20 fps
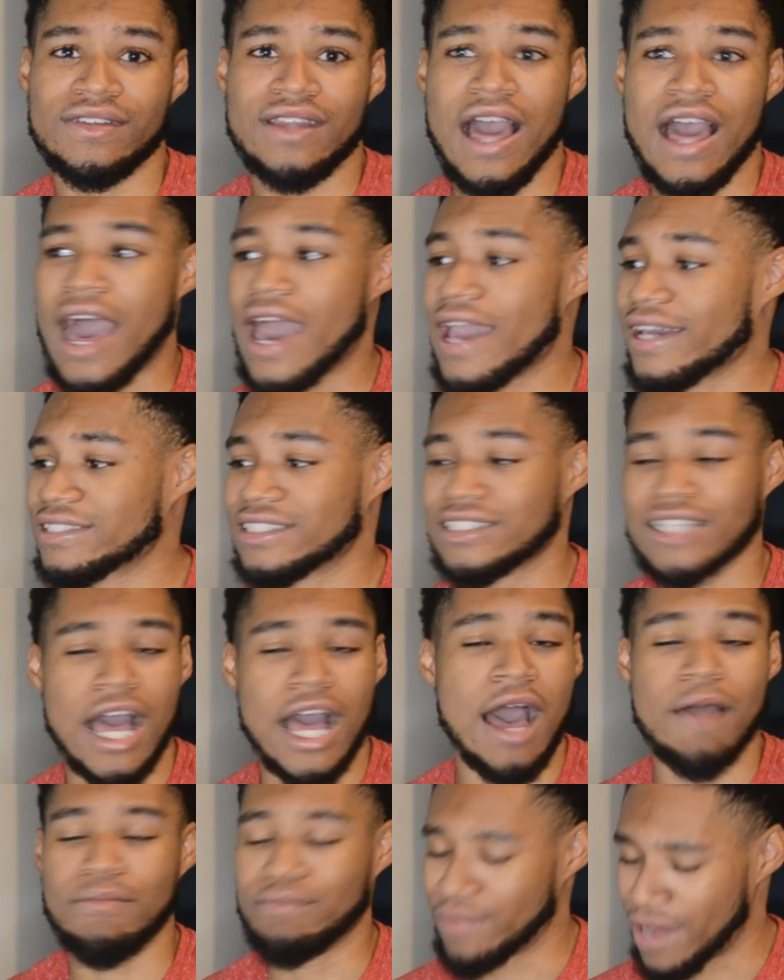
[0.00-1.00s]
I'm
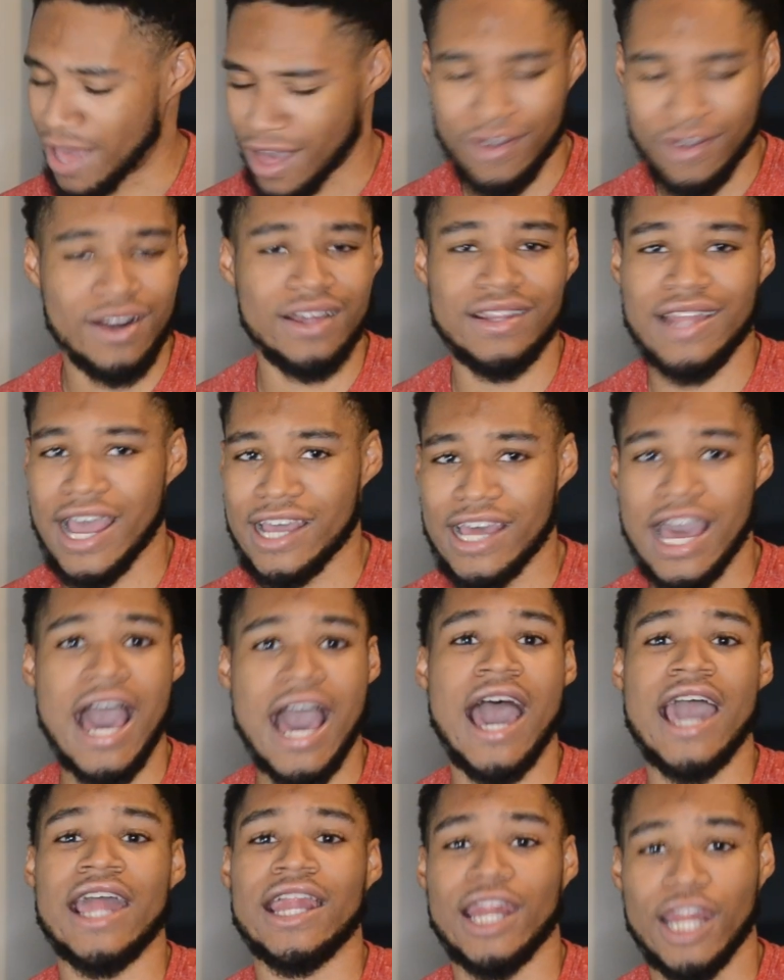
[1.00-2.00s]
not going to lie.
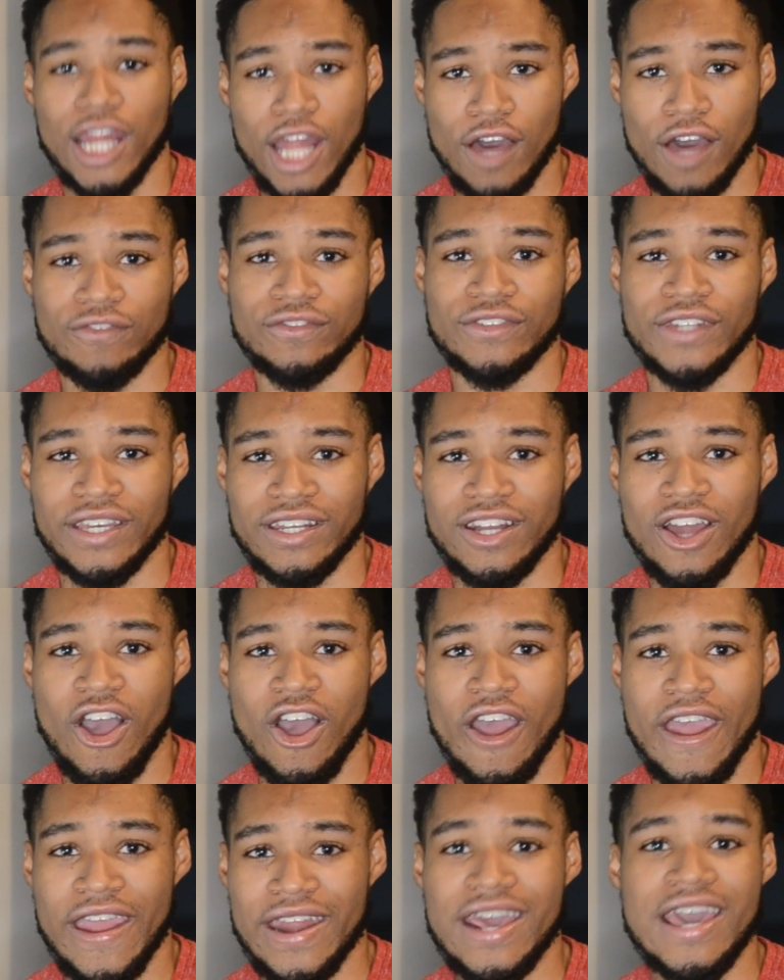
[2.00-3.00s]
I loved it. All
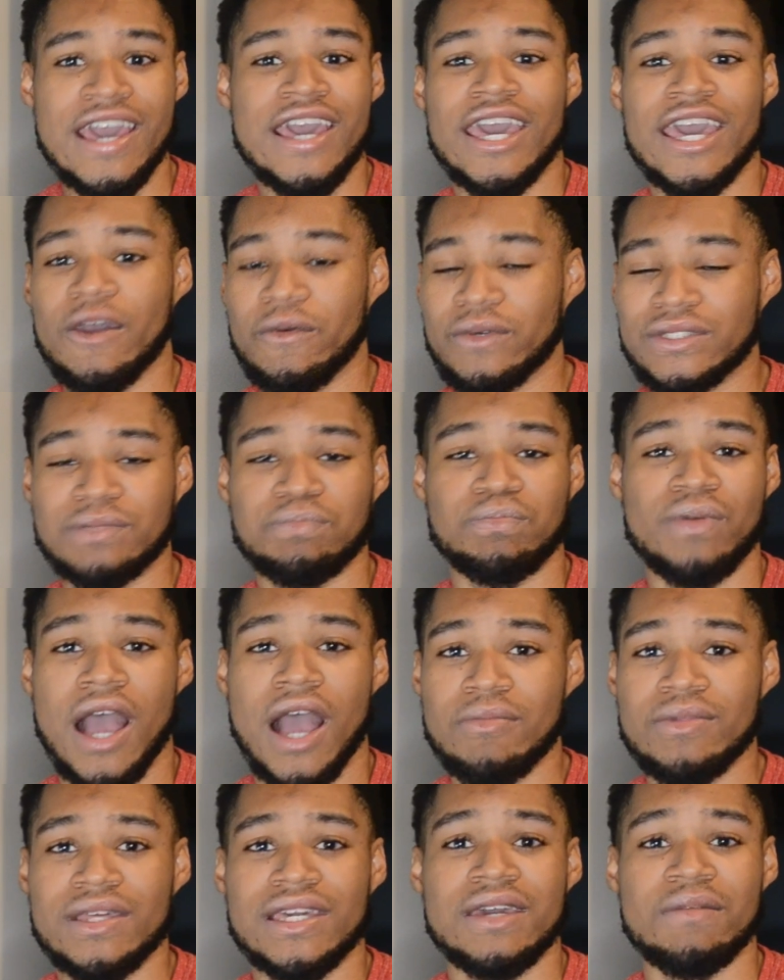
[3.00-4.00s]
right, it was
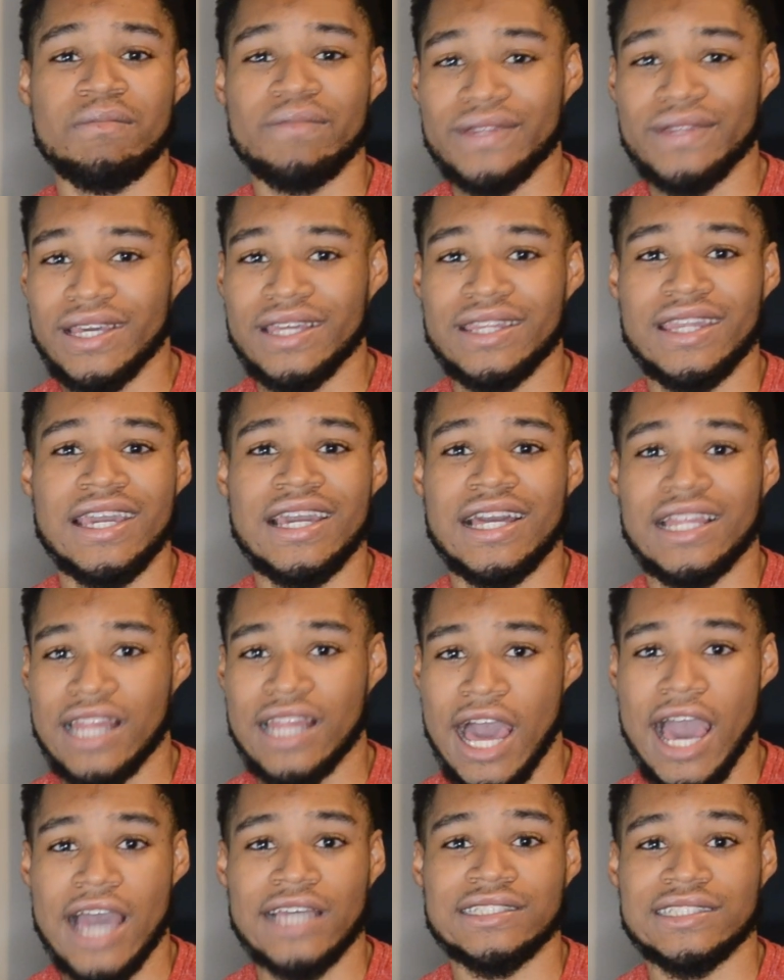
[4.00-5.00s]
probably completely
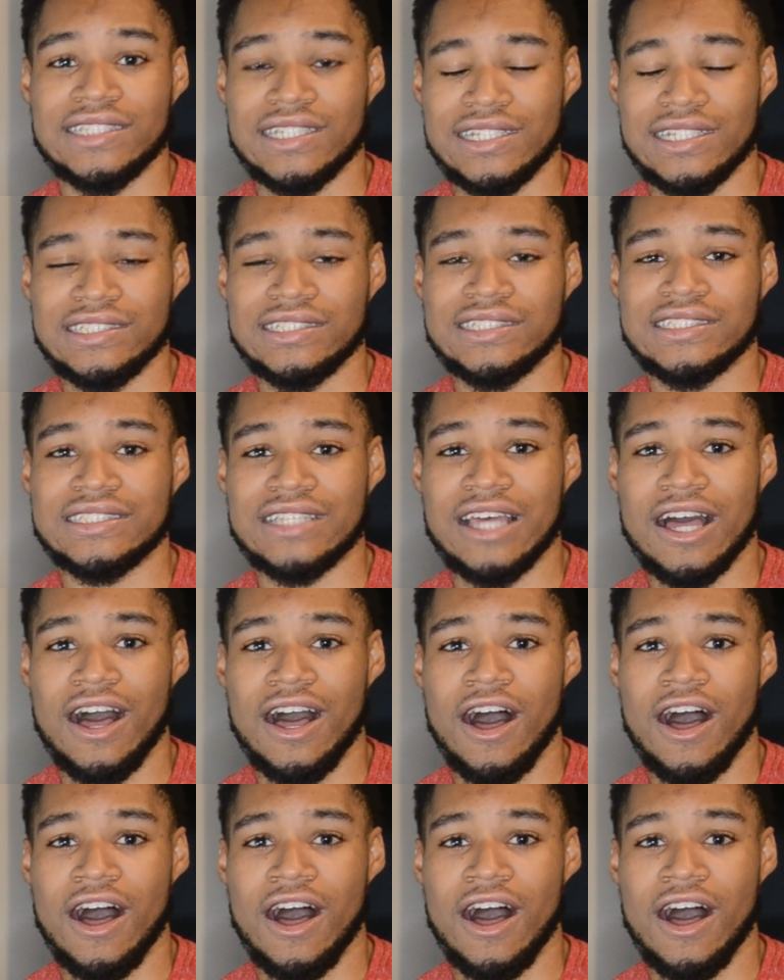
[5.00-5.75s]
classless.